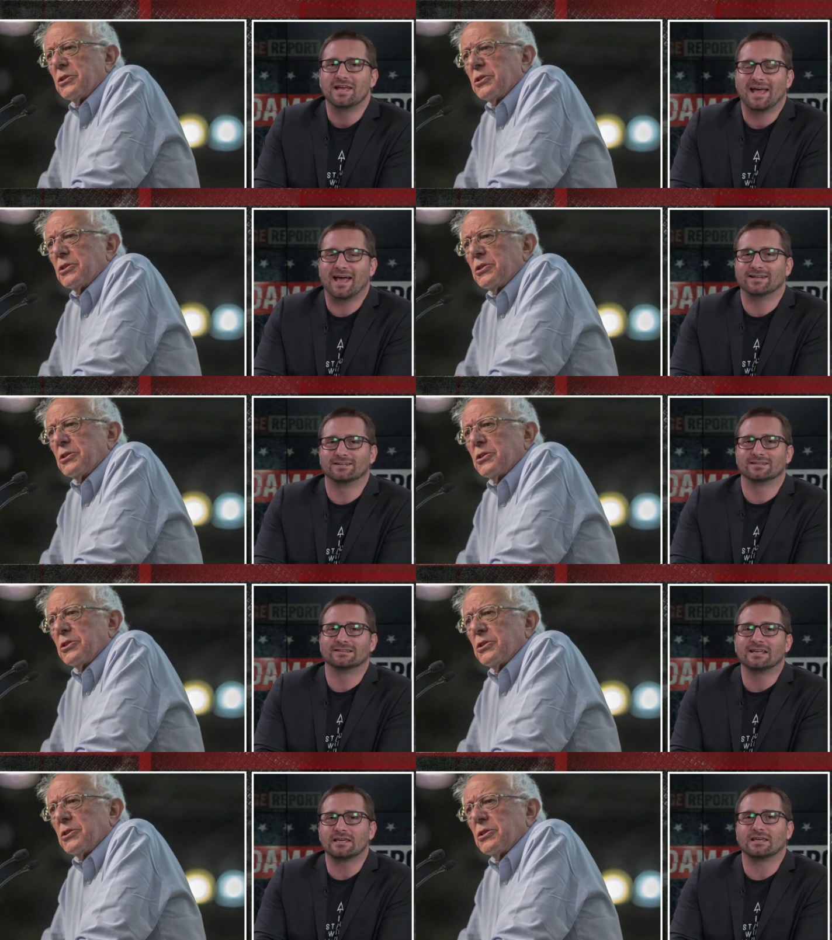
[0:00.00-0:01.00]
Speaker 1: and
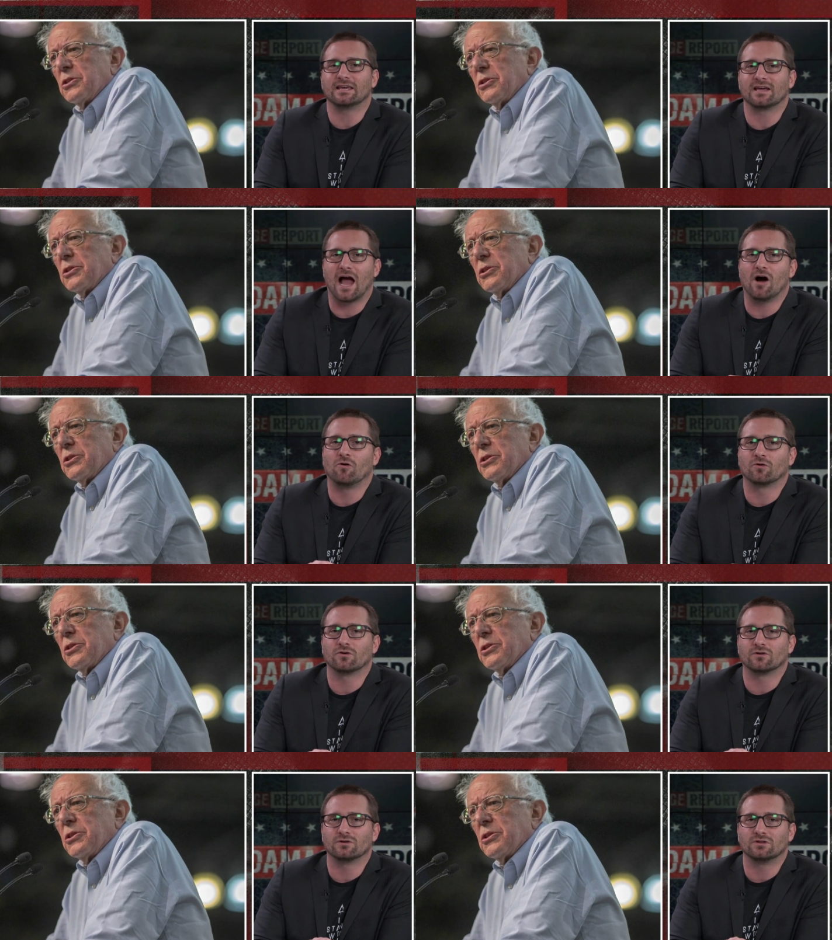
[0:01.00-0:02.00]
linking
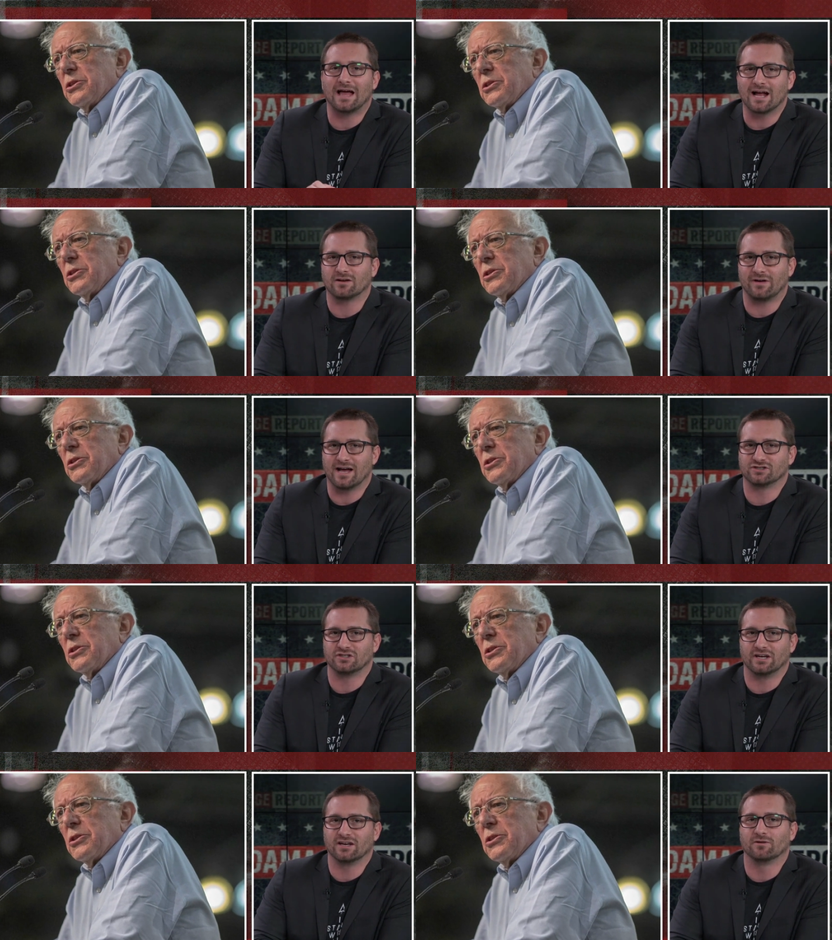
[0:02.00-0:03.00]
our lack of
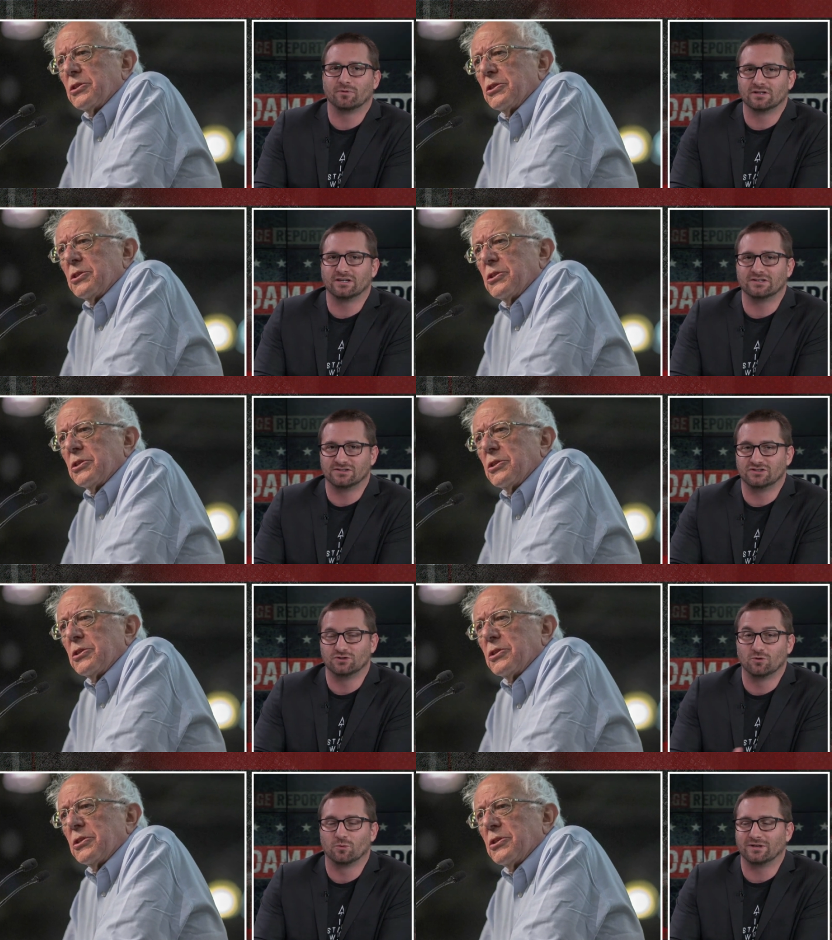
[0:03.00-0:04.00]
action and inability to
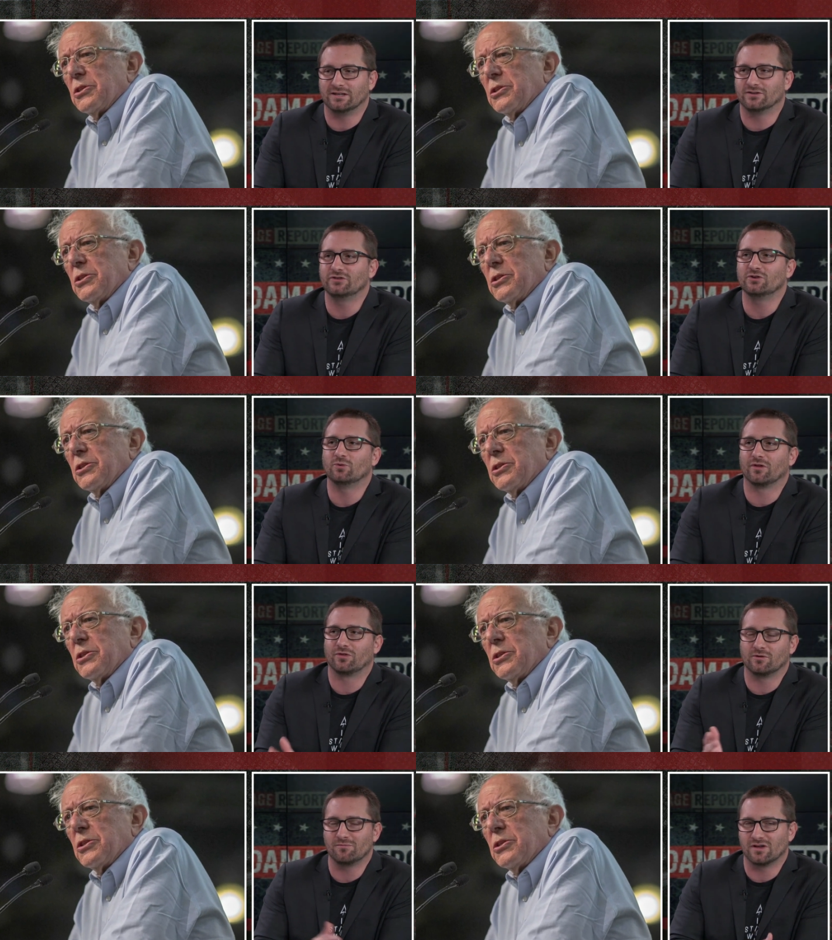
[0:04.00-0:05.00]
do what we need to do with
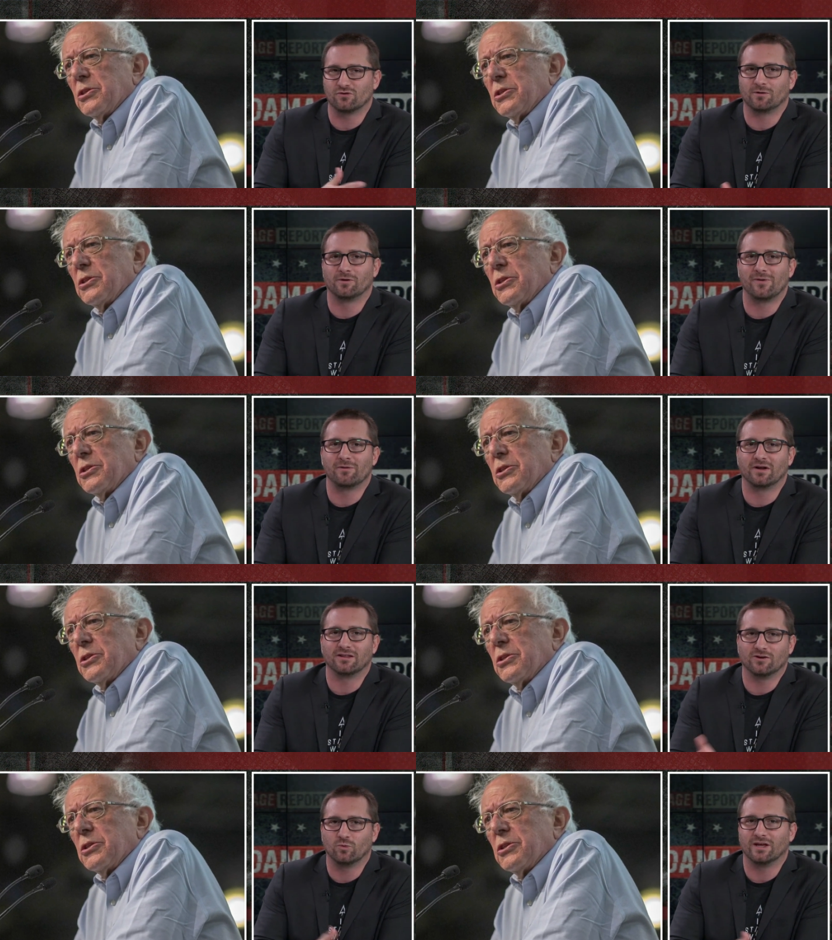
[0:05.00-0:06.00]
the incredible amount of money
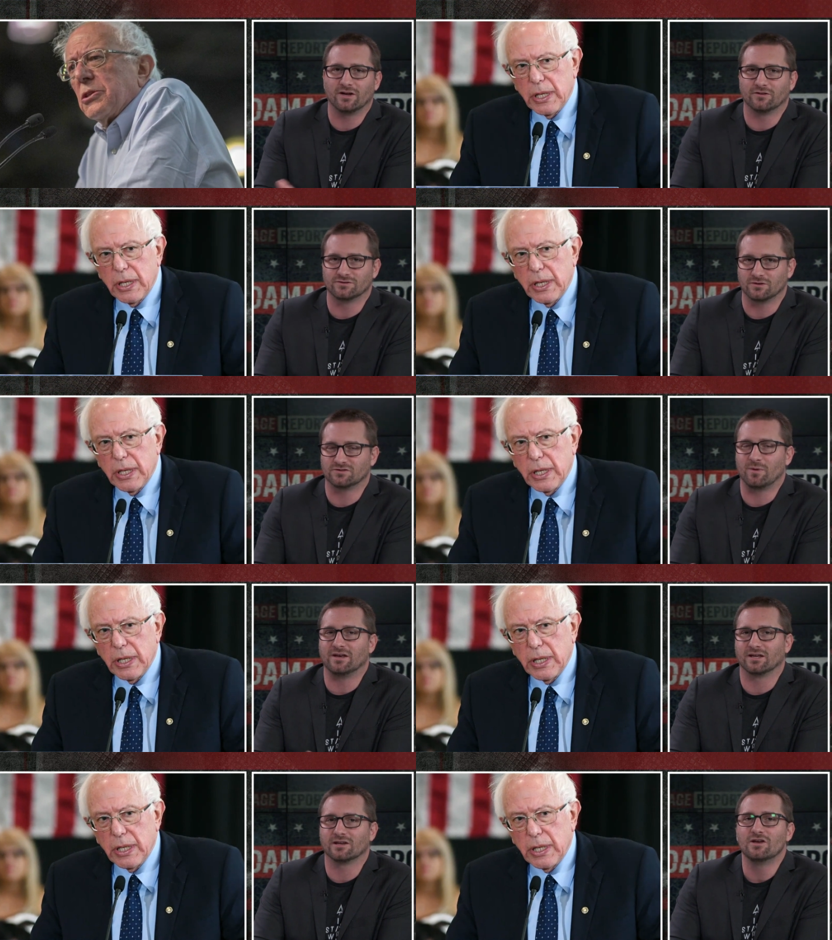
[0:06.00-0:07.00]
that we and others are
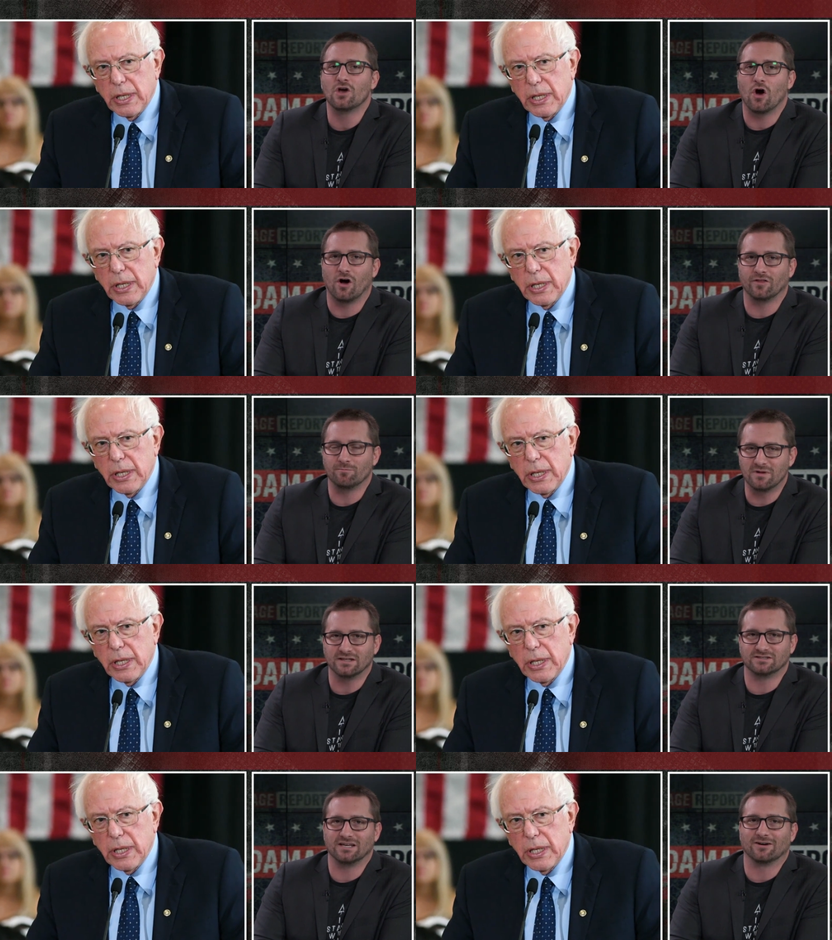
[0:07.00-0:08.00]
spending on the
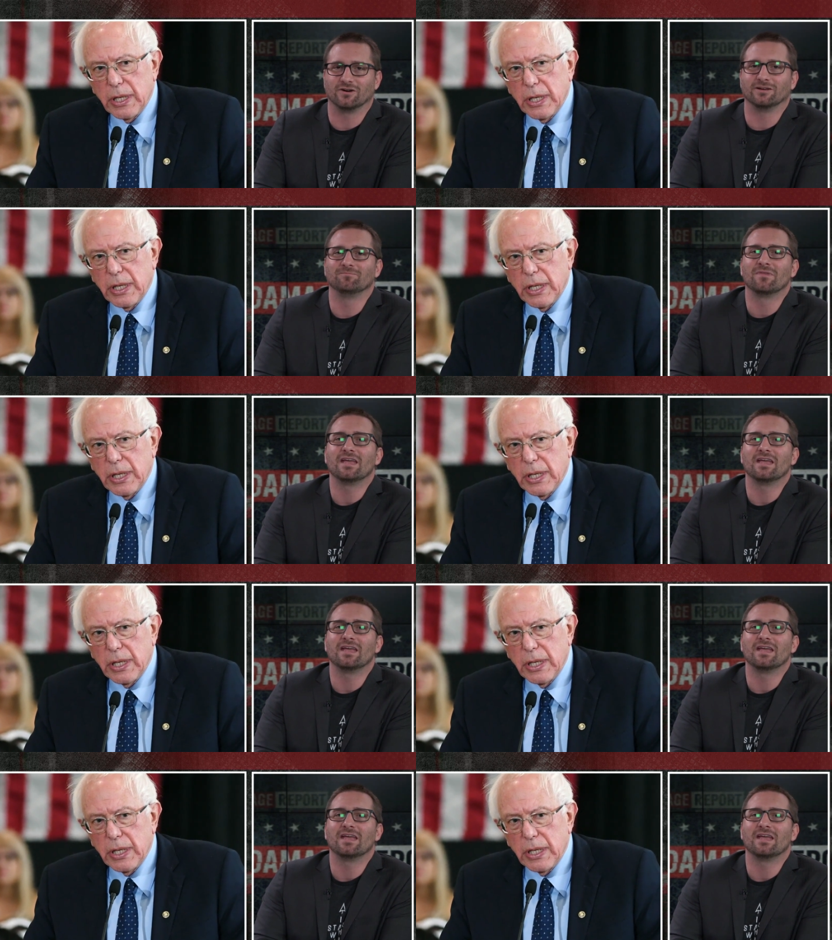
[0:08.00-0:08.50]
military.